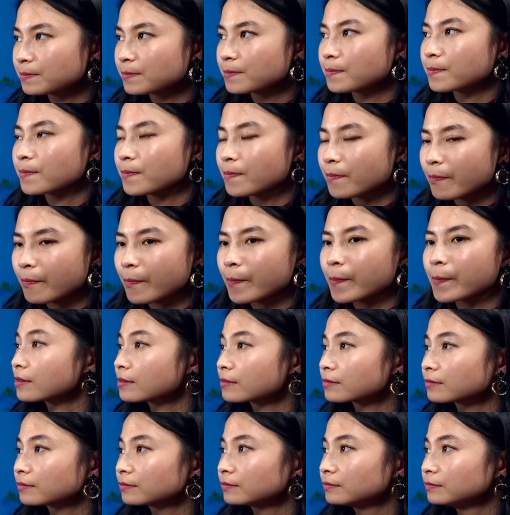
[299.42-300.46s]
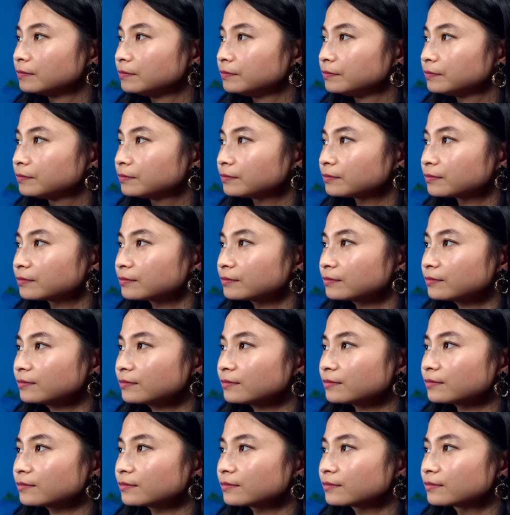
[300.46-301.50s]

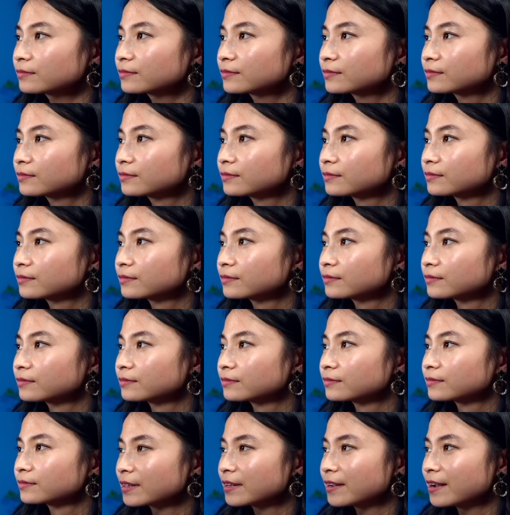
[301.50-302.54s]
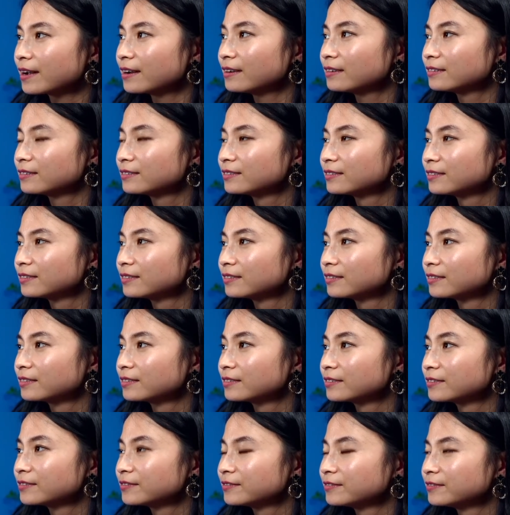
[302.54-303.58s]

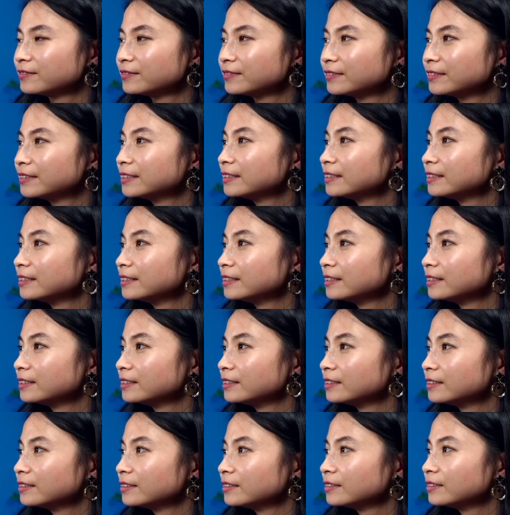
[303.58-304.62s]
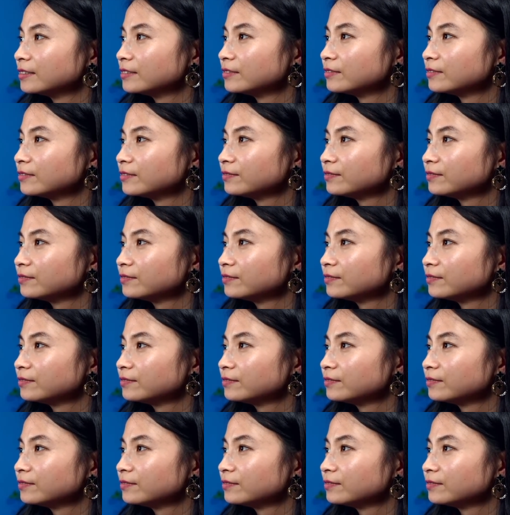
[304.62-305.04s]
[no speech]